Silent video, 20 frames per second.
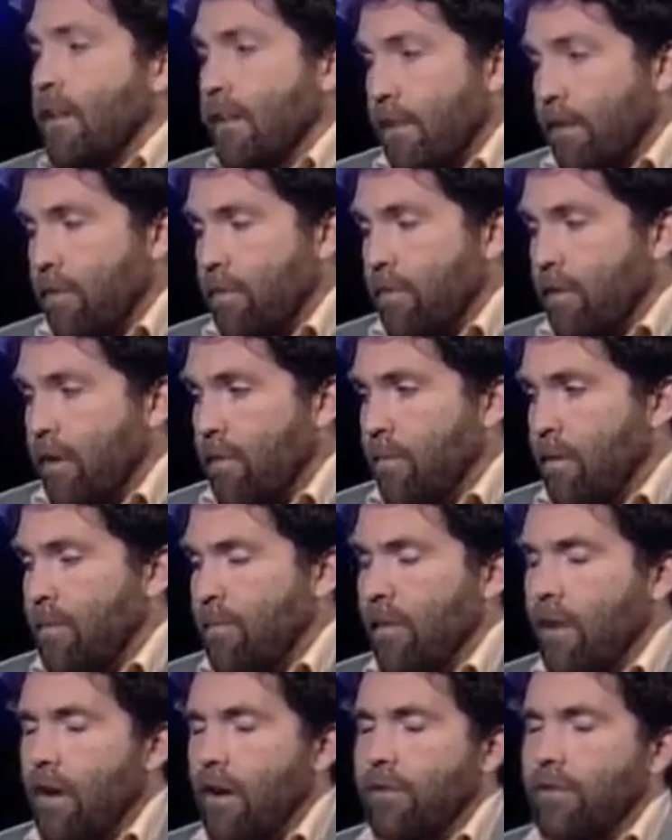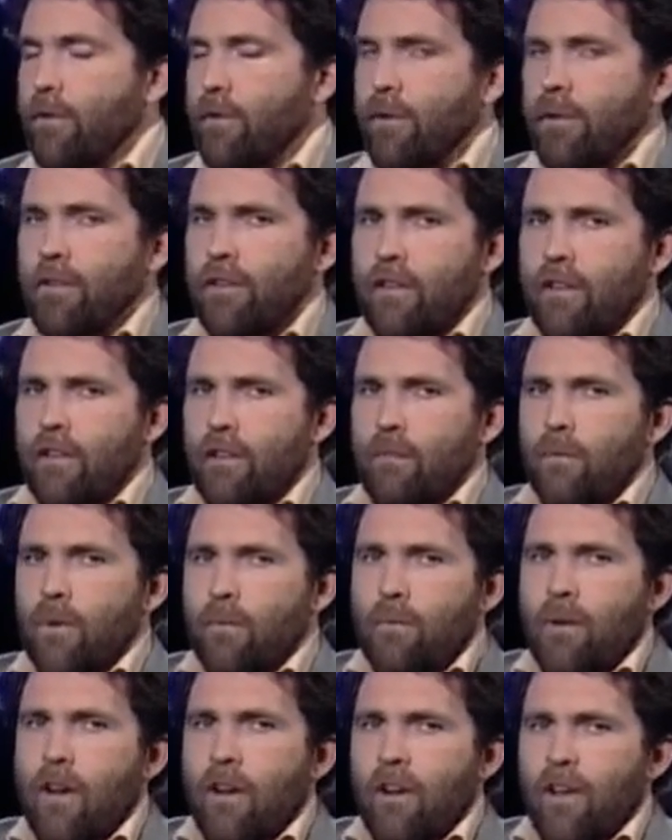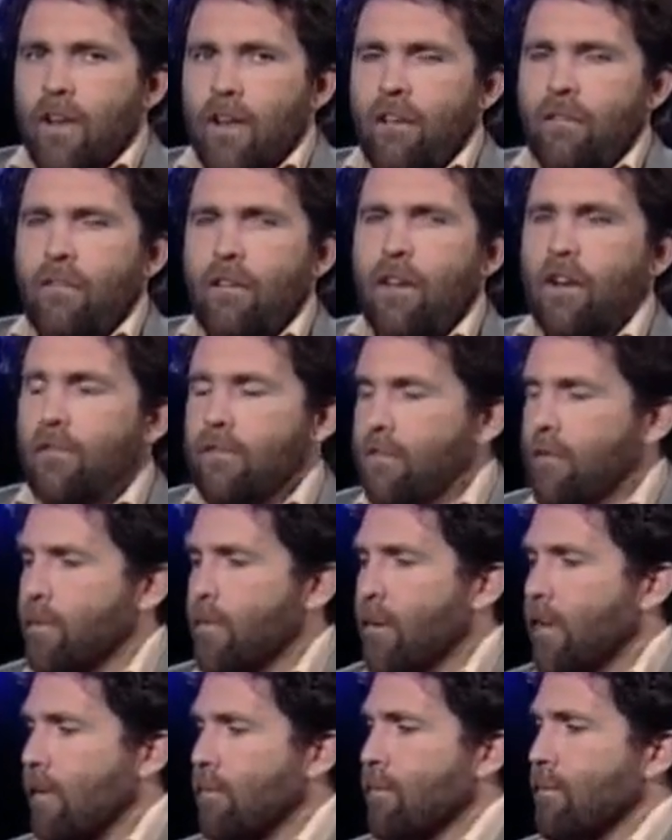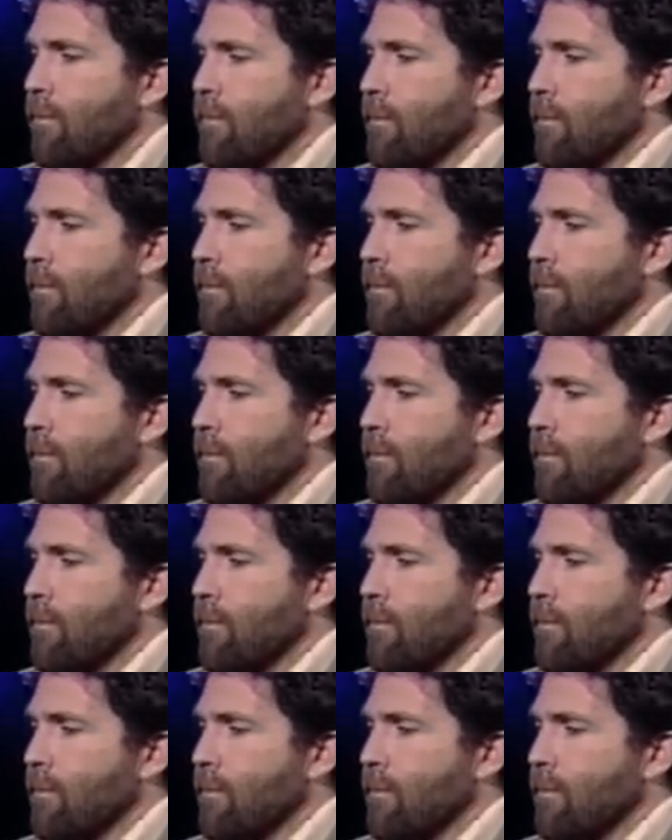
There's a problem with biofuels in that we might not have enough, we not,